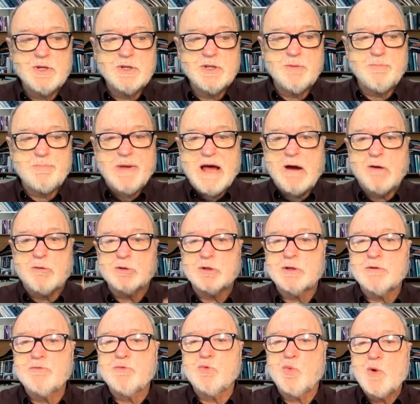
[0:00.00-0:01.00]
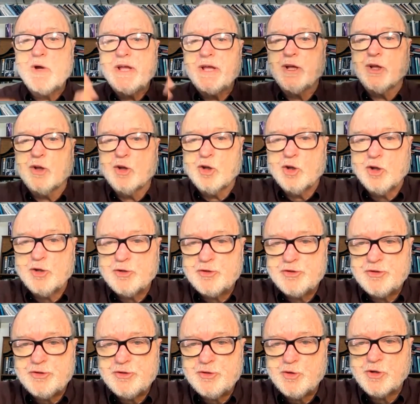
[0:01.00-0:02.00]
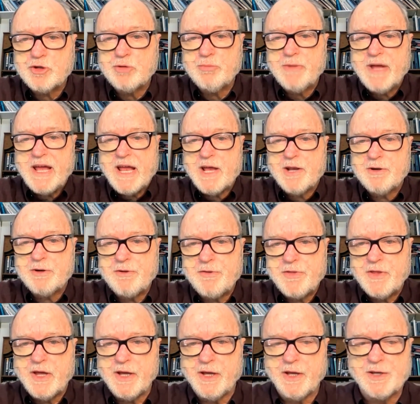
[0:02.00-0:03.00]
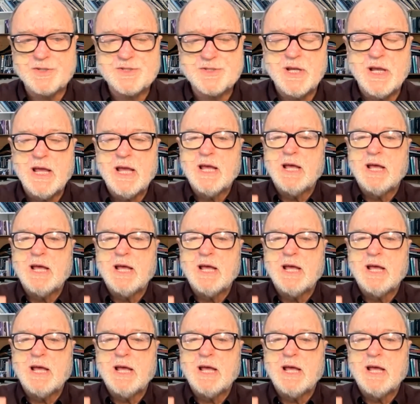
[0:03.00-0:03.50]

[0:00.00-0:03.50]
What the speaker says: the power of will to command things.